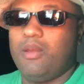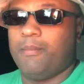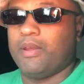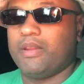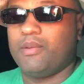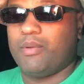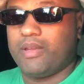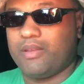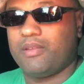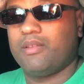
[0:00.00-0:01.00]
But
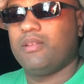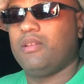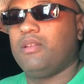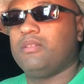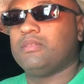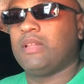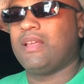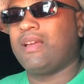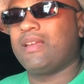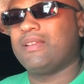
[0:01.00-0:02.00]
anyway,
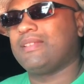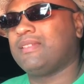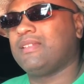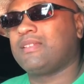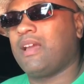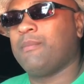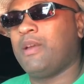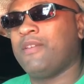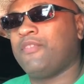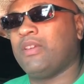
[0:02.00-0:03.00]
I guess that's just kind
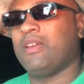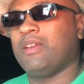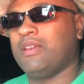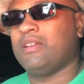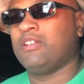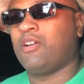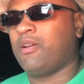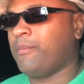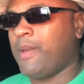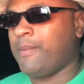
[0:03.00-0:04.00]
of, you
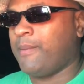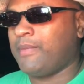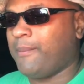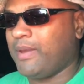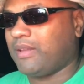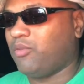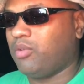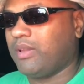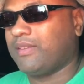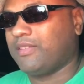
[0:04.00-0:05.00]
know, maybe I'm not making a
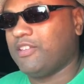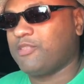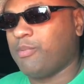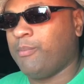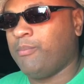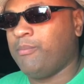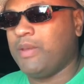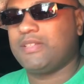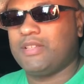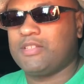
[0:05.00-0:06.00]
whole lot of sense, but
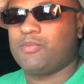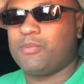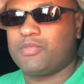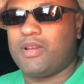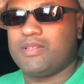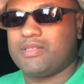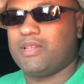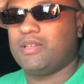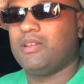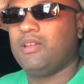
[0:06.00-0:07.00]
basically that's what I'm trying to
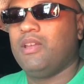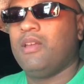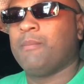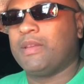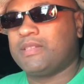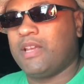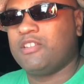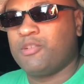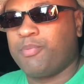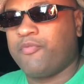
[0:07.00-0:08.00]
say.
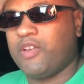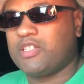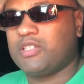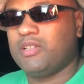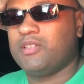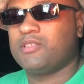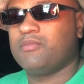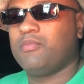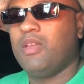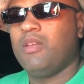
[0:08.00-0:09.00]
Maintain your
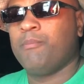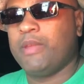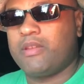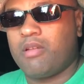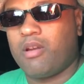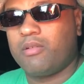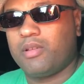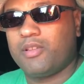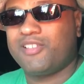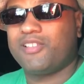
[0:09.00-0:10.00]
professionalism, be
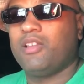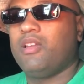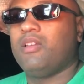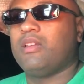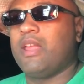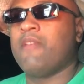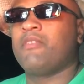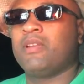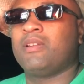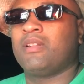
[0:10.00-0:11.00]
courteous,
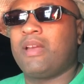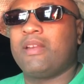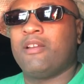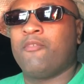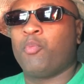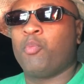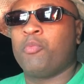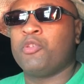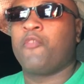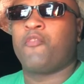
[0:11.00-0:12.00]
even in the light of
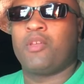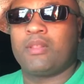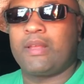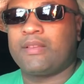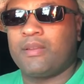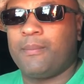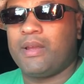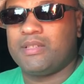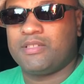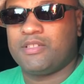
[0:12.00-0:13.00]
you feeling like
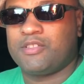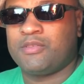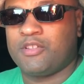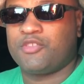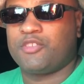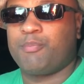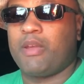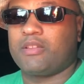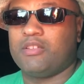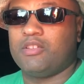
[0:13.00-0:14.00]
somebody's
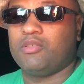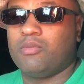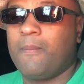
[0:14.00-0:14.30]
disrespecting you.